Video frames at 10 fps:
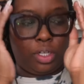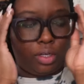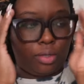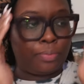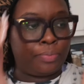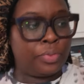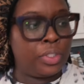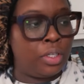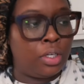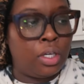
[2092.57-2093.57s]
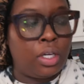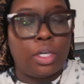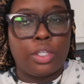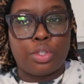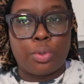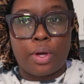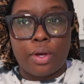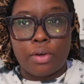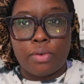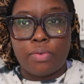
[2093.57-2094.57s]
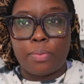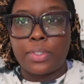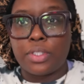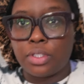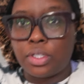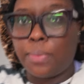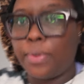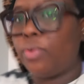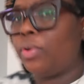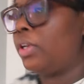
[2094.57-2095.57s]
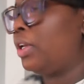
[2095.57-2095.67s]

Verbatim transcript: um 12. But since they've been going to